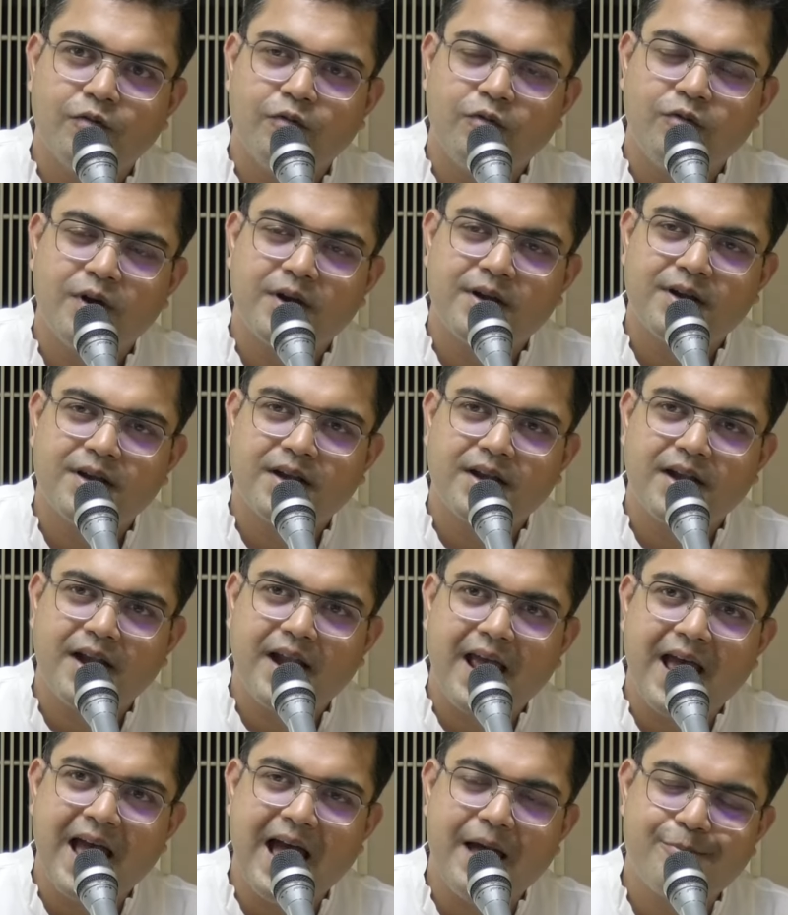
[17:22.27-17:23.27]
what
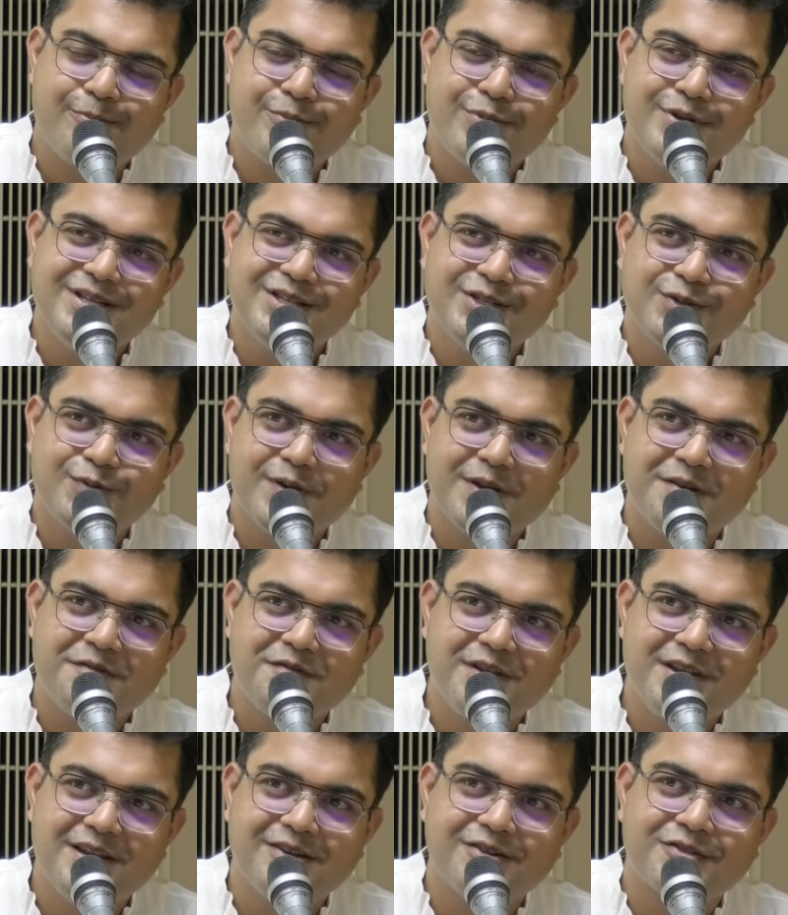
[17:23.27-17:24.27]
happens when
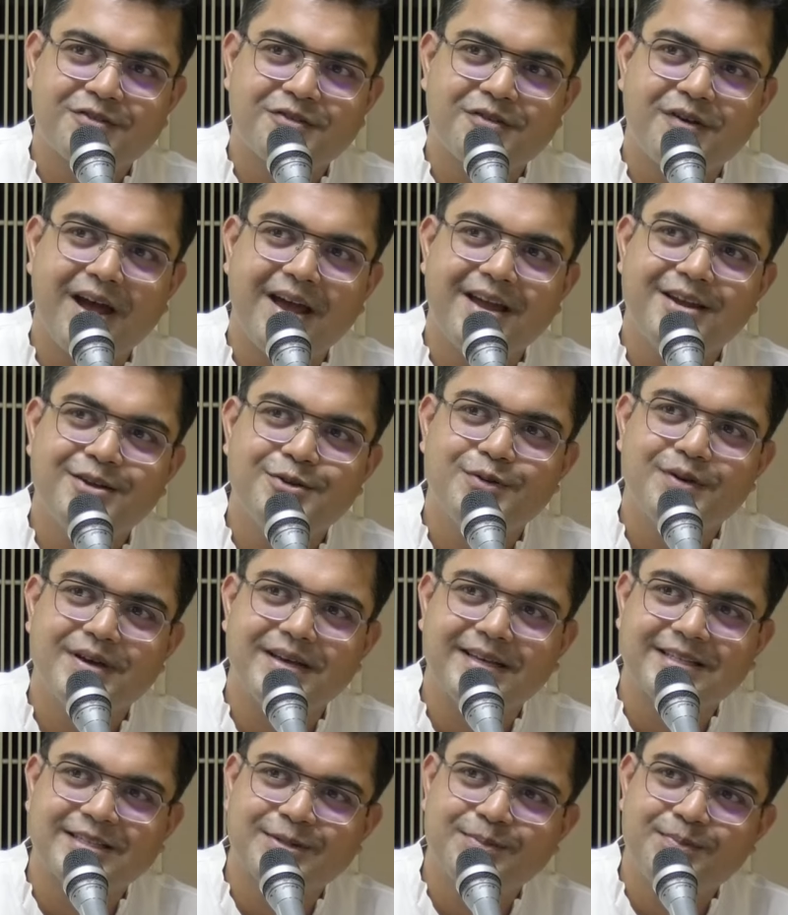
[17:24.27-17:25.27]
we try to
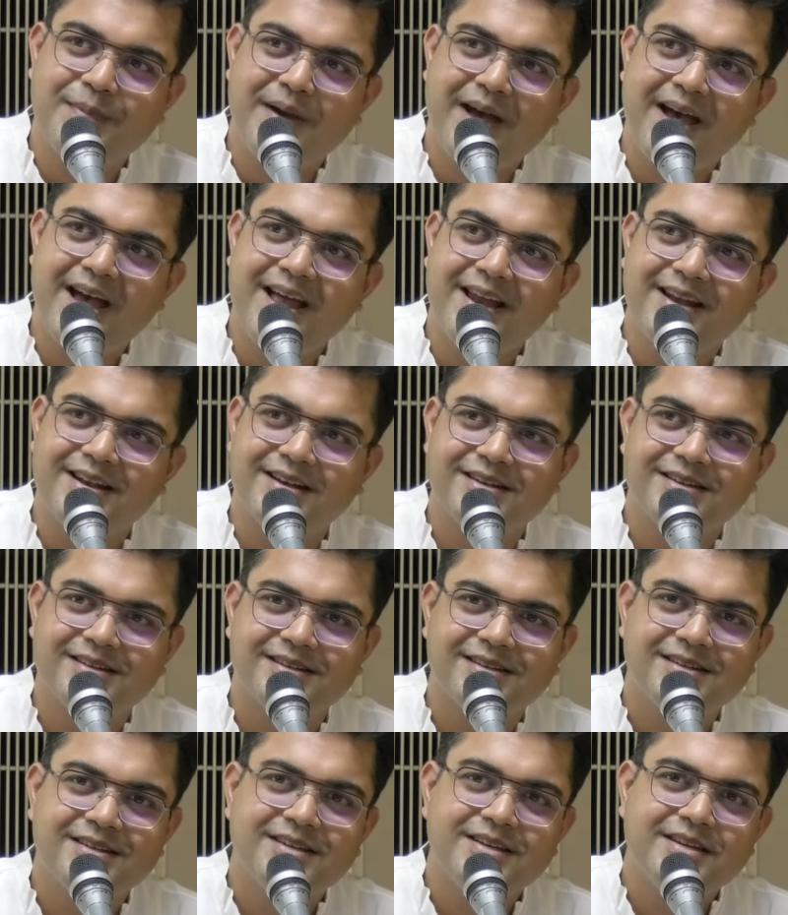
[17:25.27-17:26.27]
expand
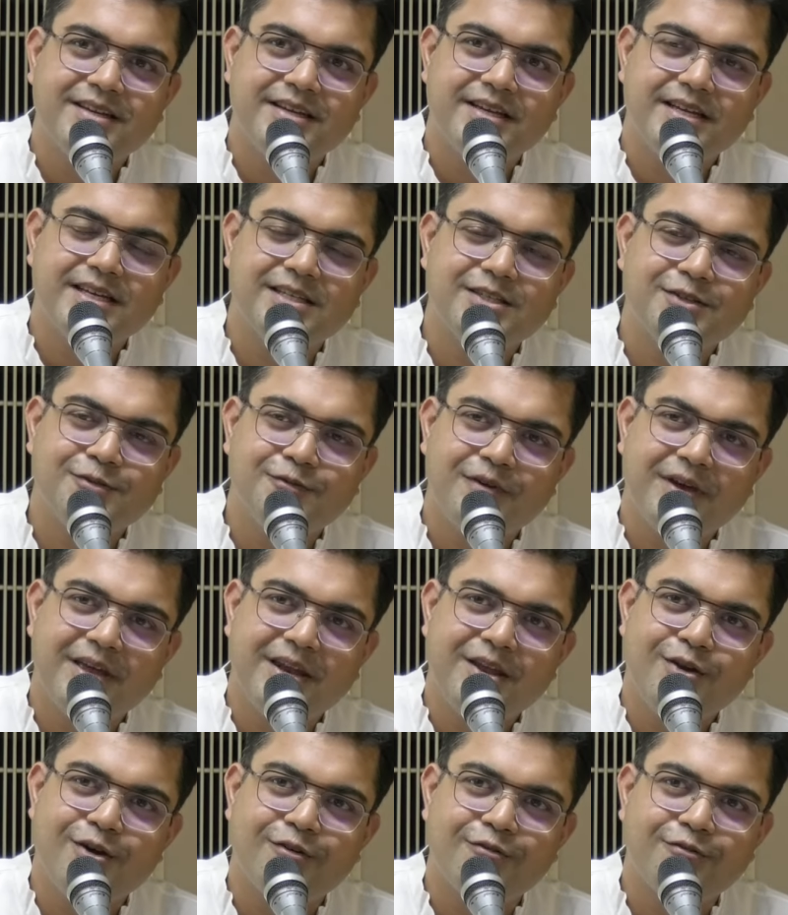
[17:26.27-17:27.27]
is
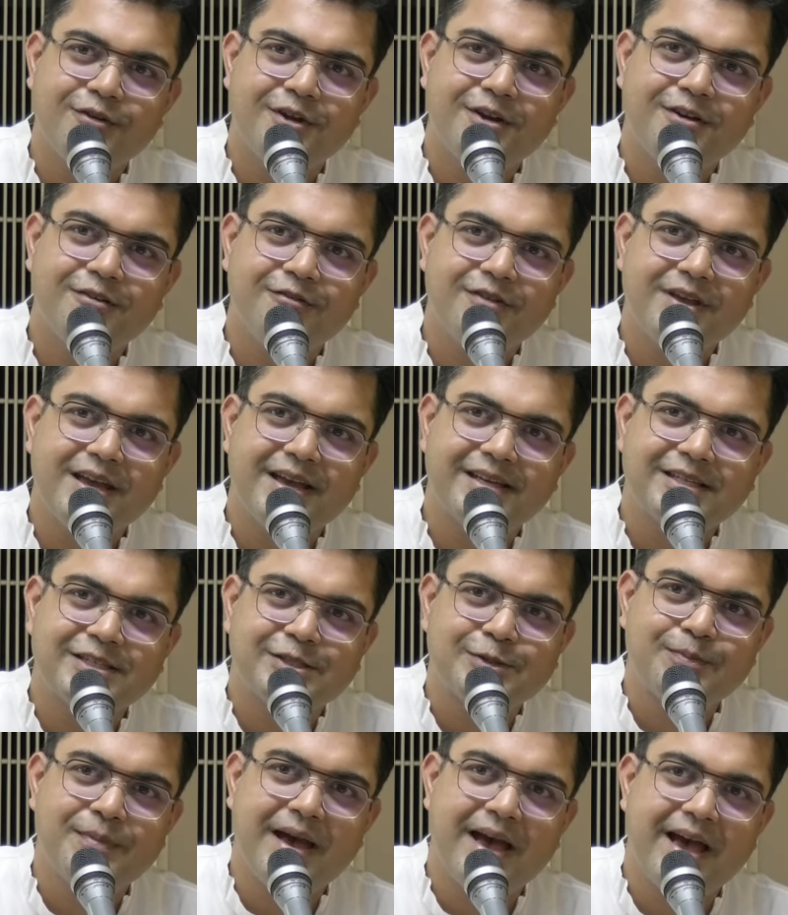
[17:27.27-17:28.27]
very often we
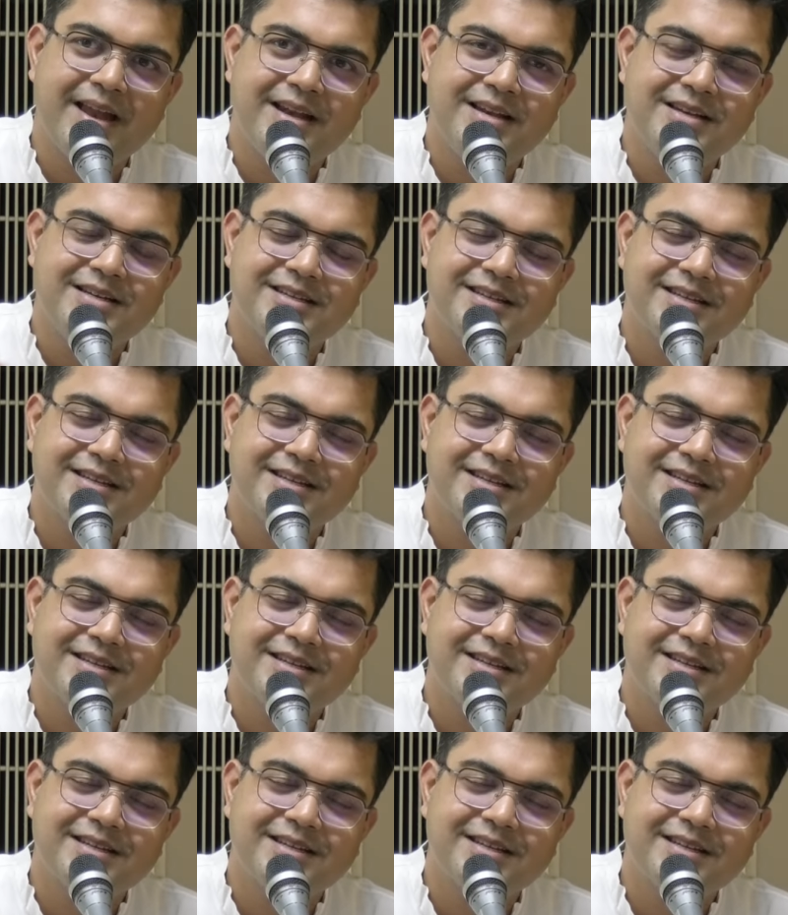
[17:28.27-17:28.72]
expand